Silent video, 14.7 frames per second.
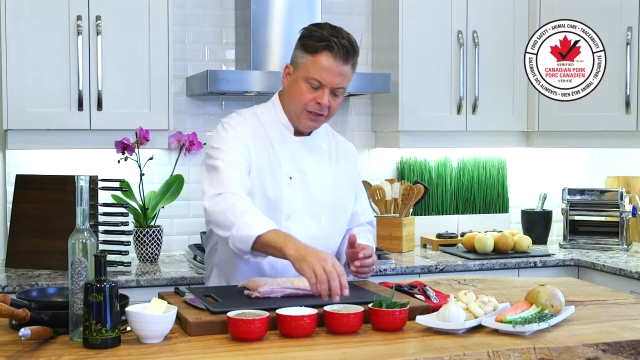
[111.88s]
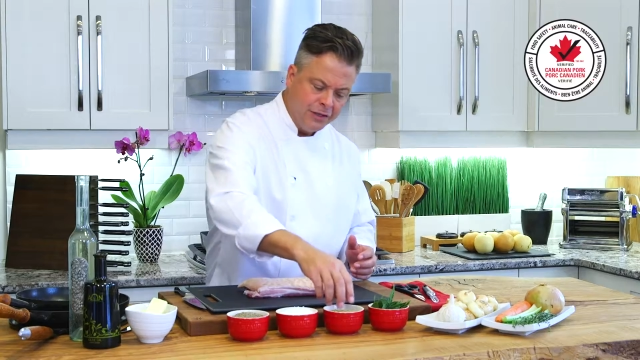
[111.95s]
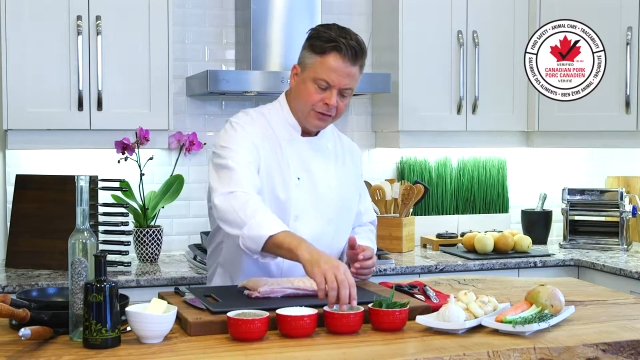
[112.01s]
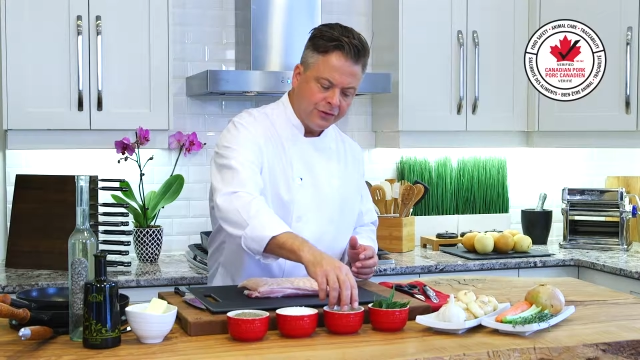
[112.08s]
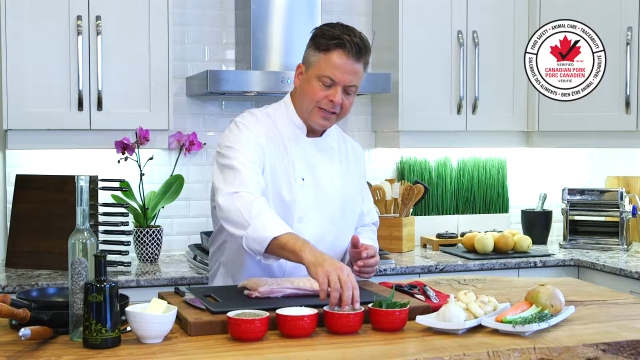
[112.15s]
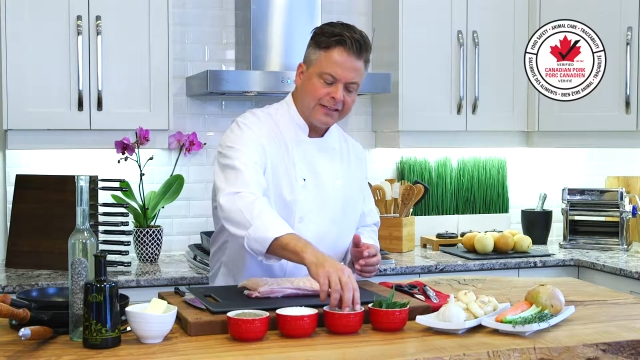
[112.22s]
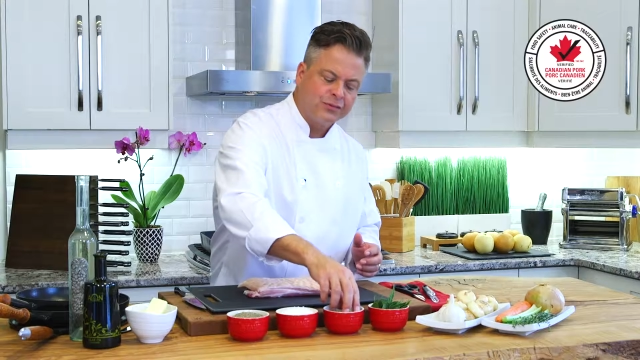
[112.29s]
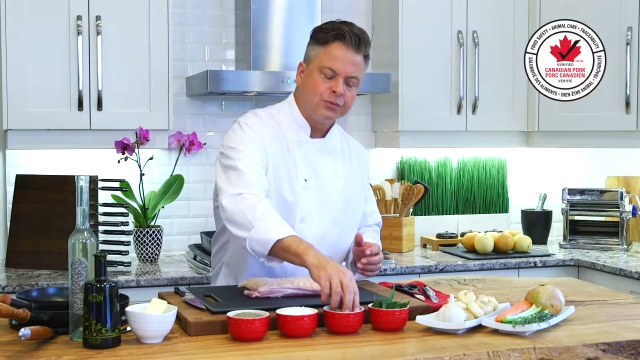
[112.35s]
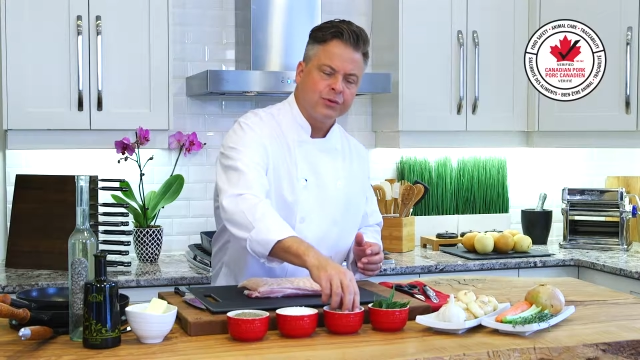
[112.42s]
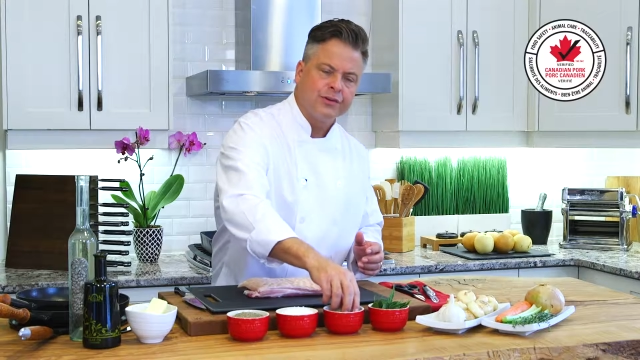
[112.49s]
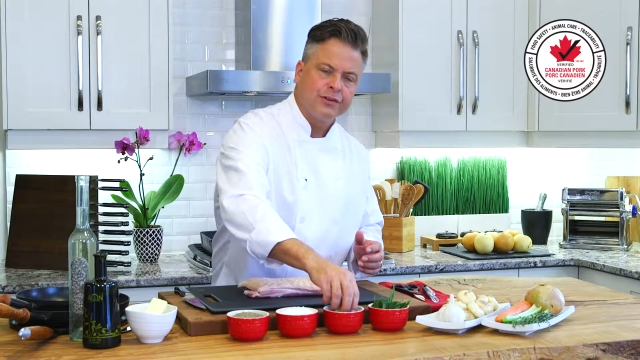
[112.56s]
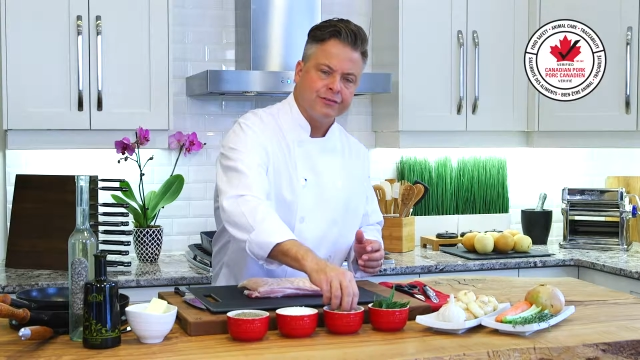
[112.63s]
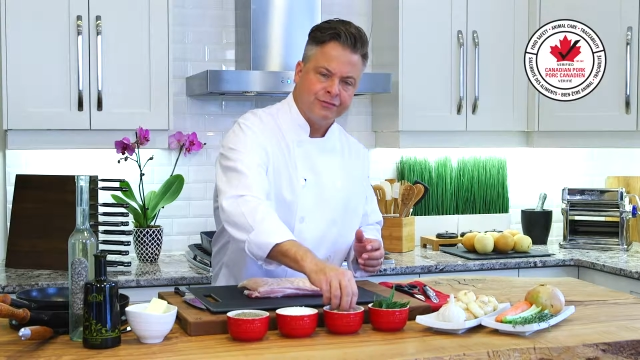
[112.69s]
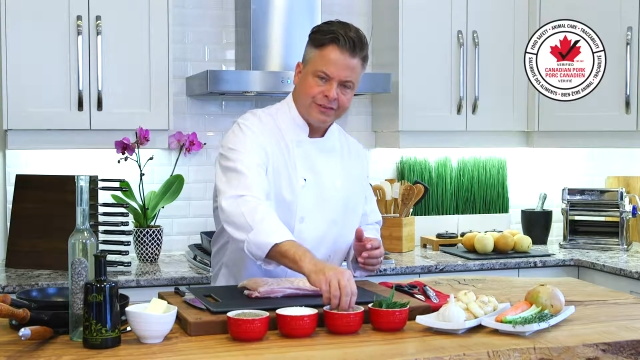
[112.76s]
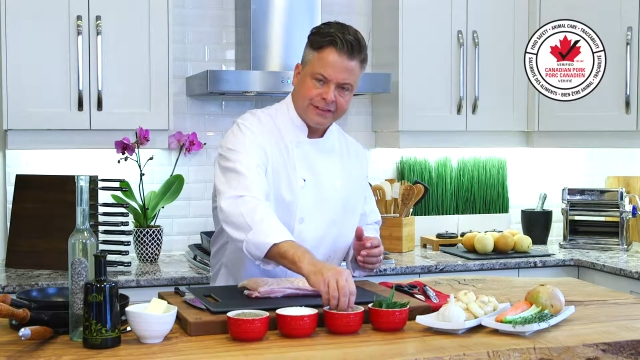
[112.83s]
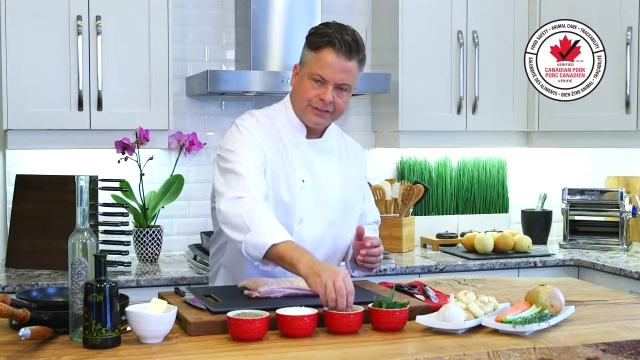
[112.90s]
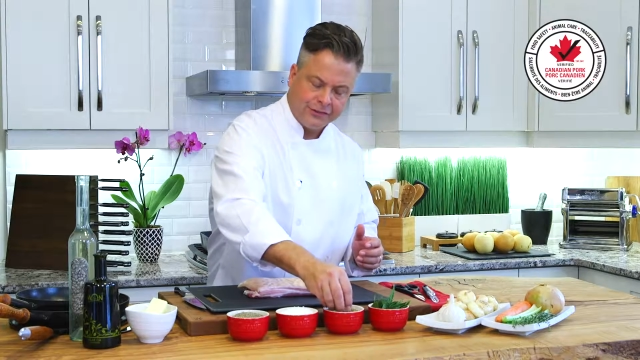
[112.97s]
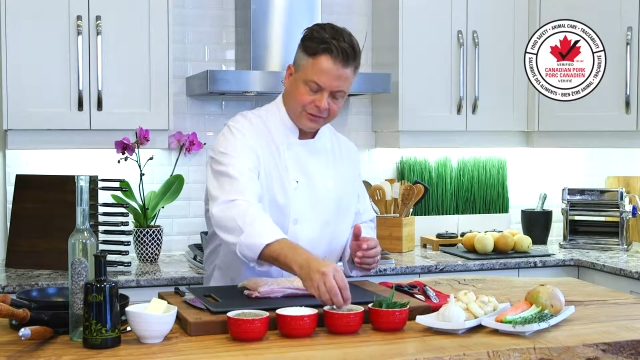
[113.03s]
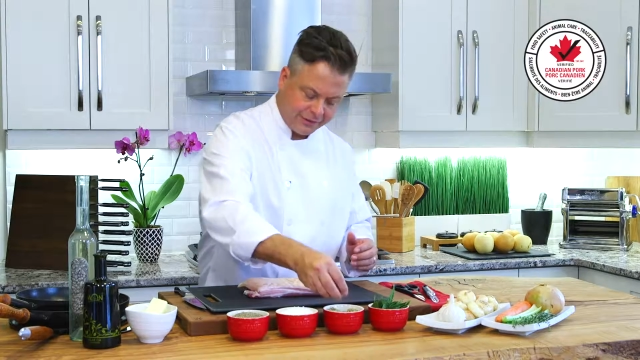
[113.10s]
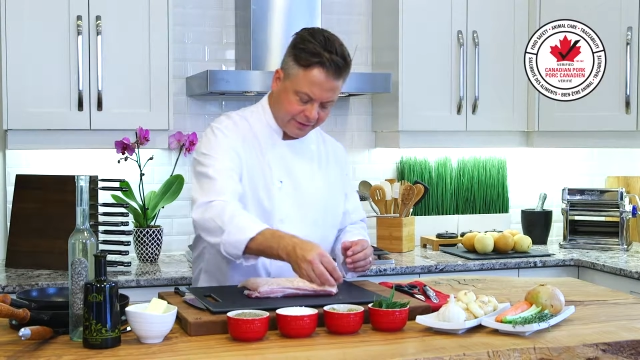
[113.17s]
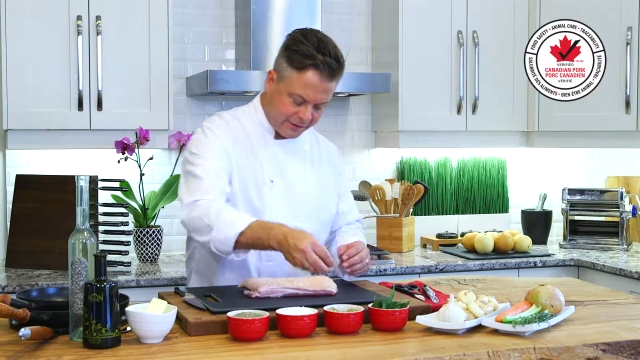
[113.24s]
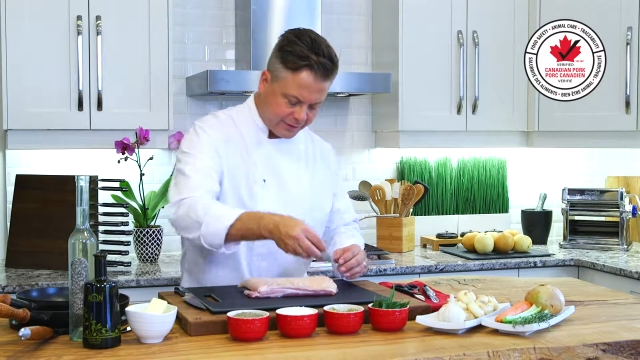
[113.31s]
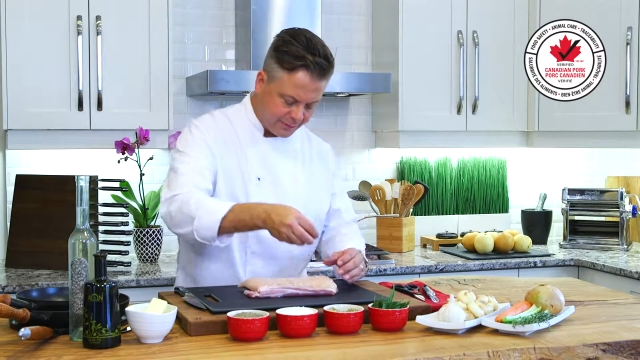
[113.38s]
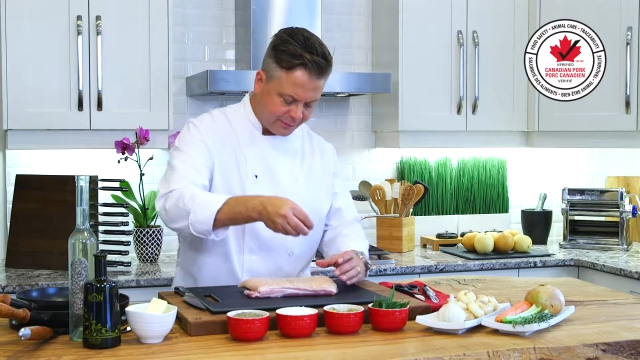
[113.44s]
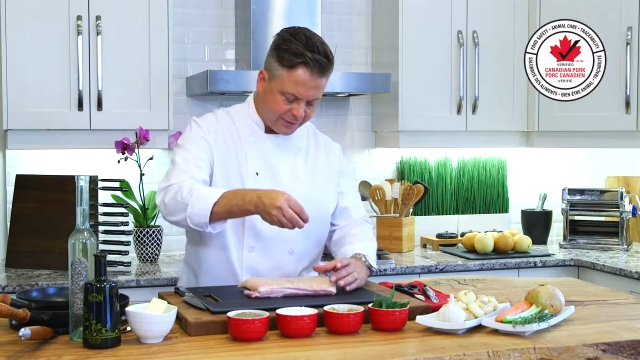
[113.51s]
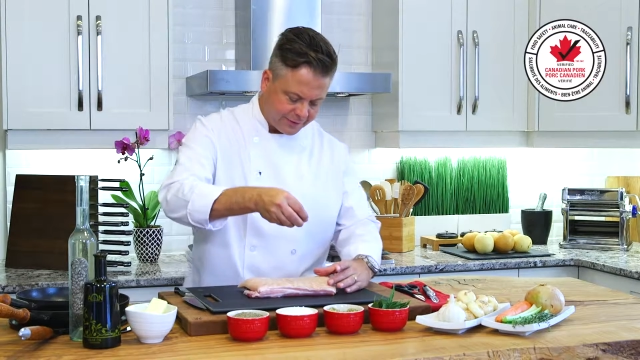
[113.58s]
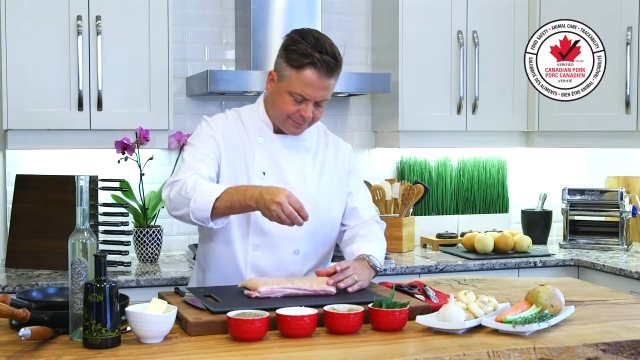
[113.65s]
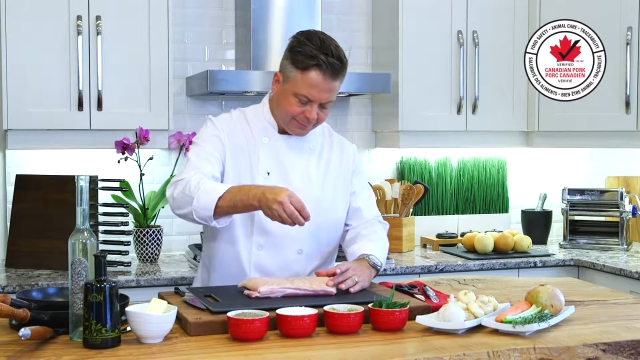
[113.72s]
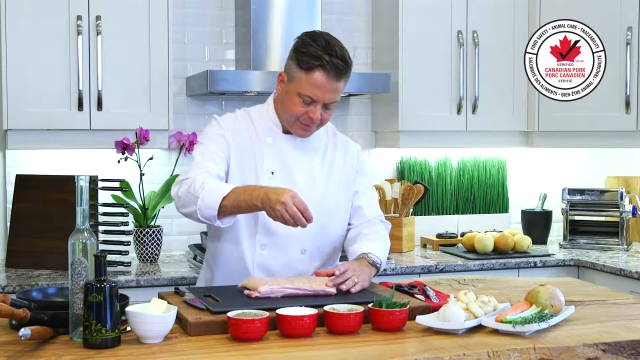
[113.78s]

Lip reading: so that's where the fennel seed comes in.